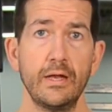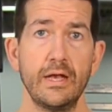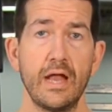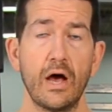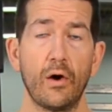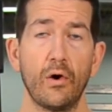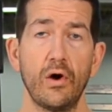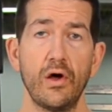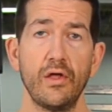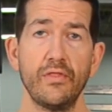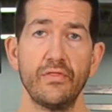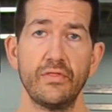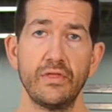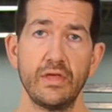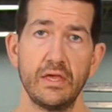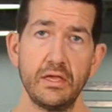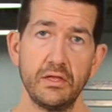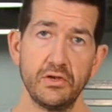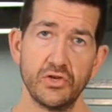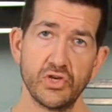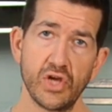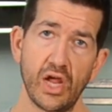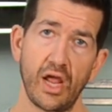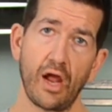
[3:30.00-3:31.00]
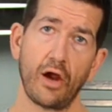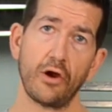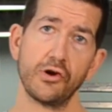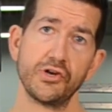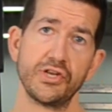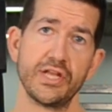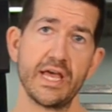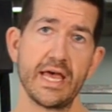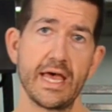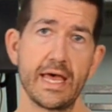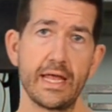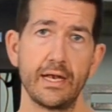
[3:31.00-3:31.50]
Now, on the
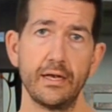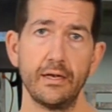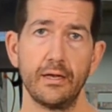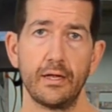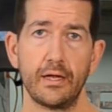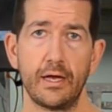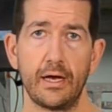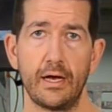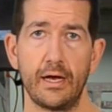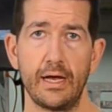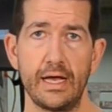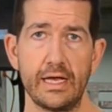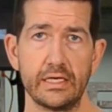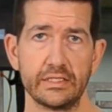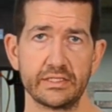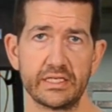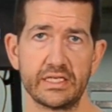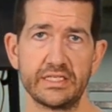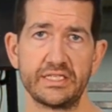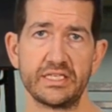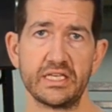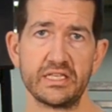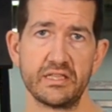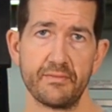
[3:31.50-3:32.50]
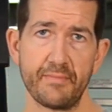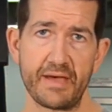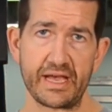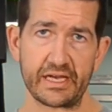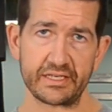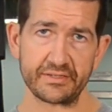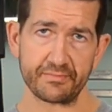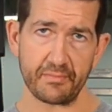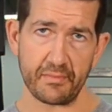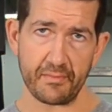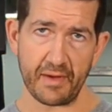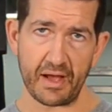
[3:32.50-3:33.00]
JR10, as I said, the
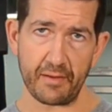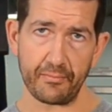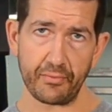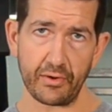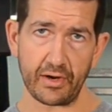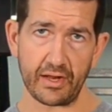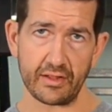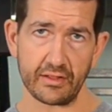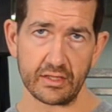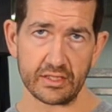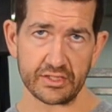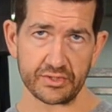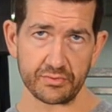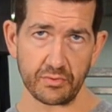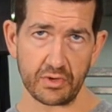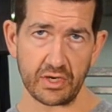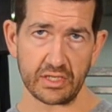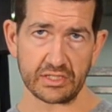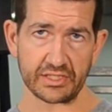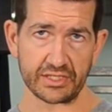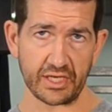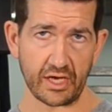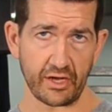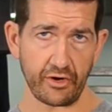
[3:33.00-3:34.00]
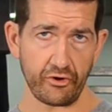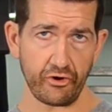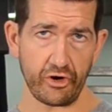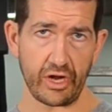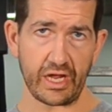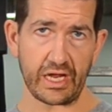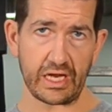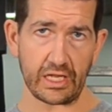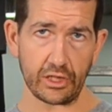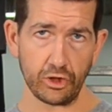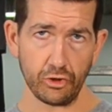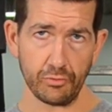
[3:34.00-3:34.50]
maximum output on this one is
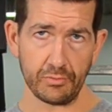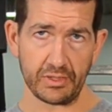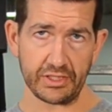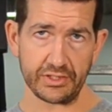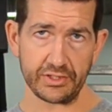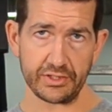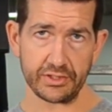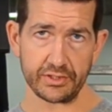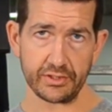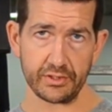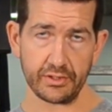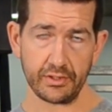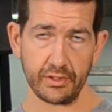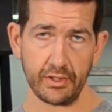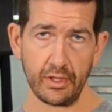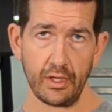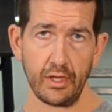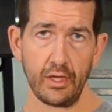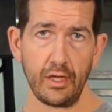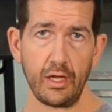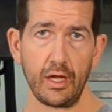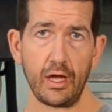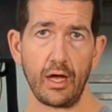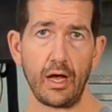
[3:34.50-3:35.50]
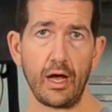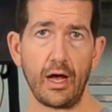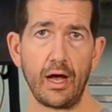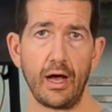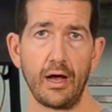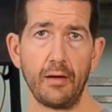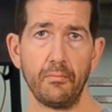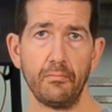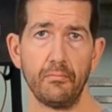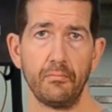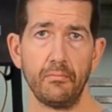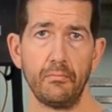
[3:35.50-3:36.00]
180 lumens.
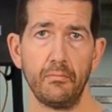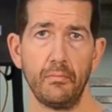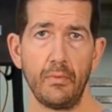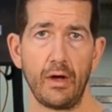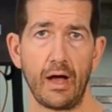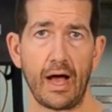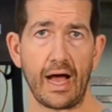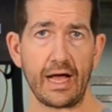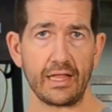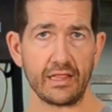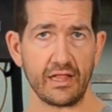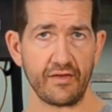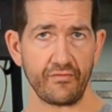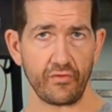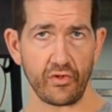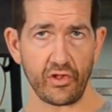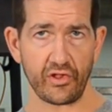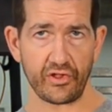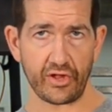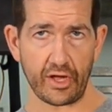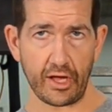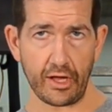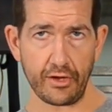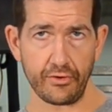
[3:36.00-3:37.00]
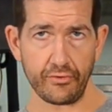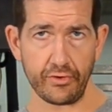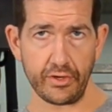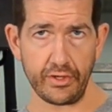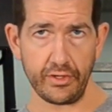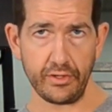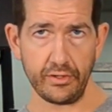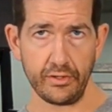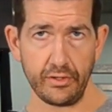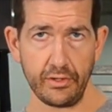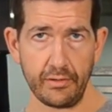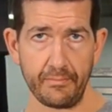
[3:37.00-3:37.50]
High level is 100,
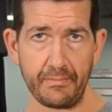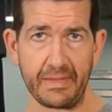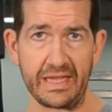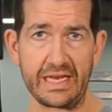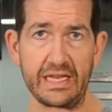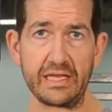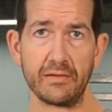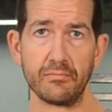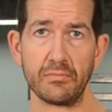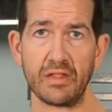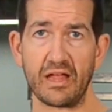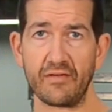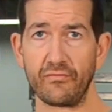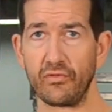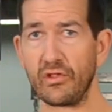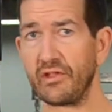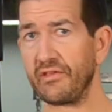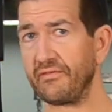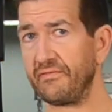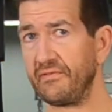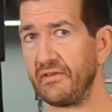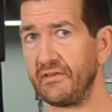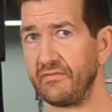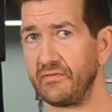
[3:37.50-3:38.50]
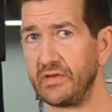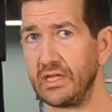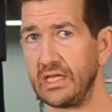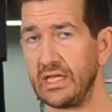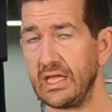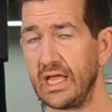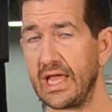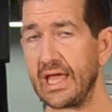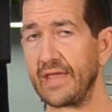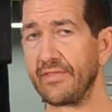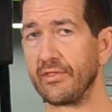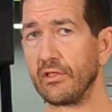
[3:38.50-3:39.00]
medium level is 50,
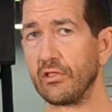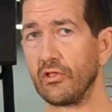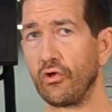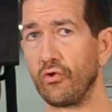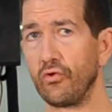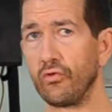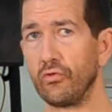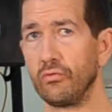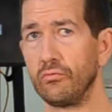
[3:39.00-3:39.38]
and the